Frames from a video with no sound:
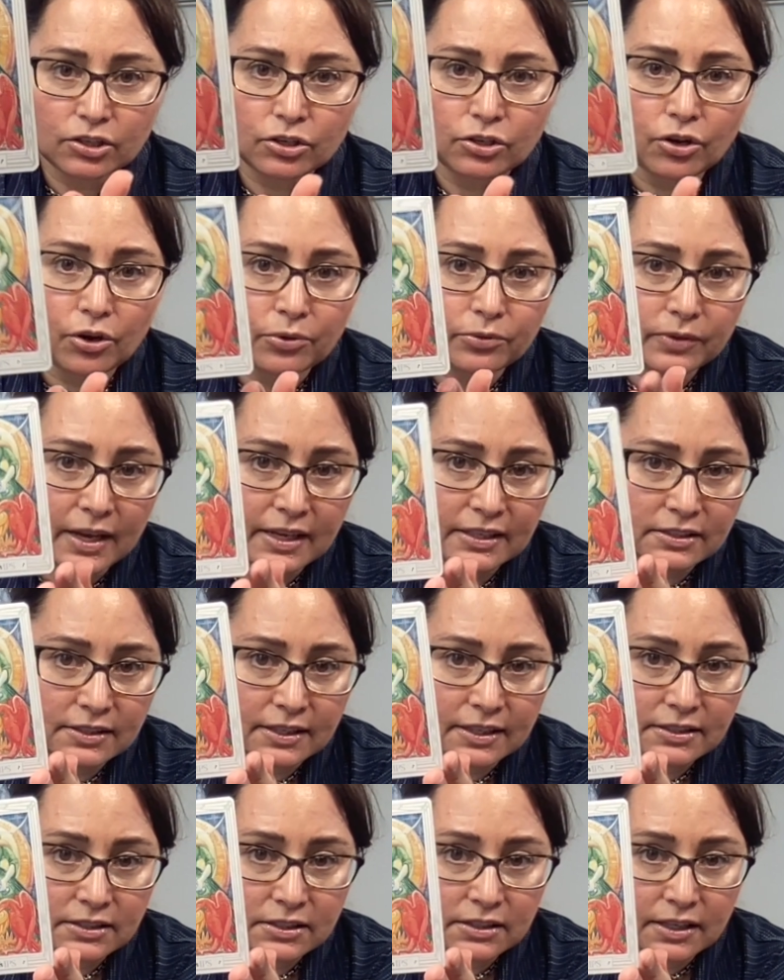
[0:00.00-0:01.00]

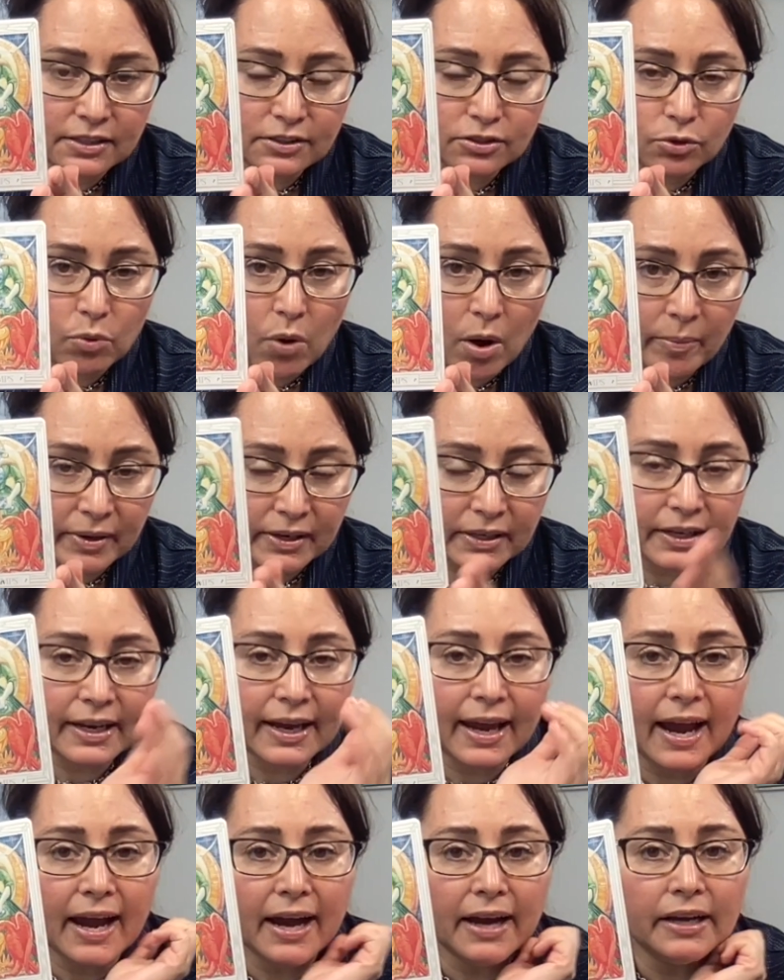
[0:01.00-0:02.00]
There's a woman
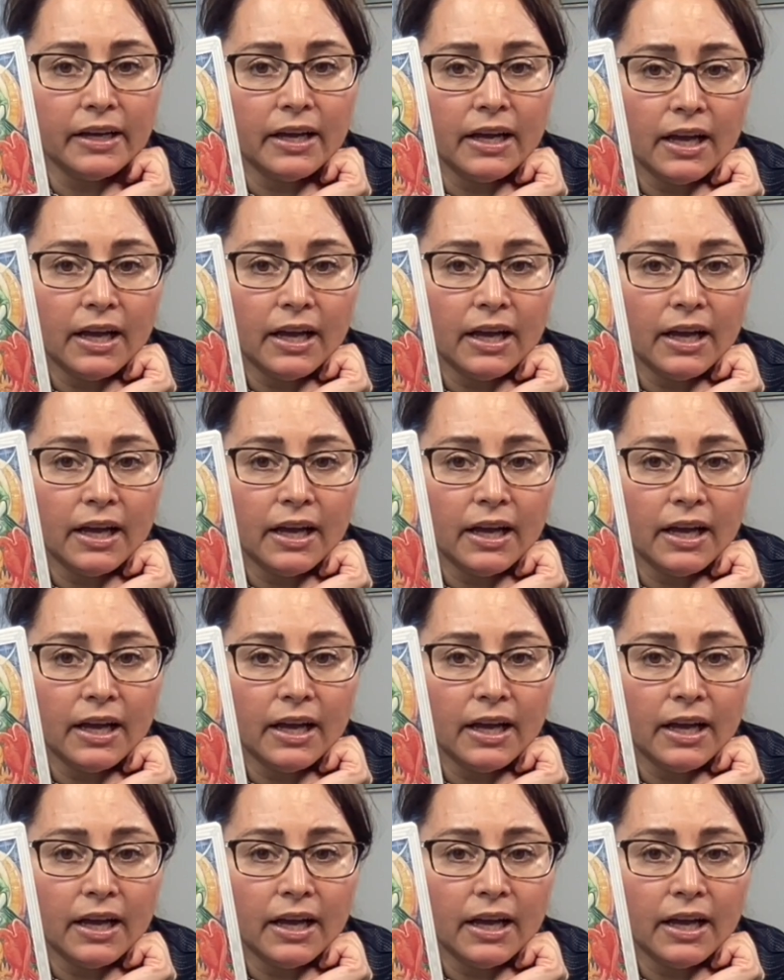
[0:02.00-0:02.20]
here,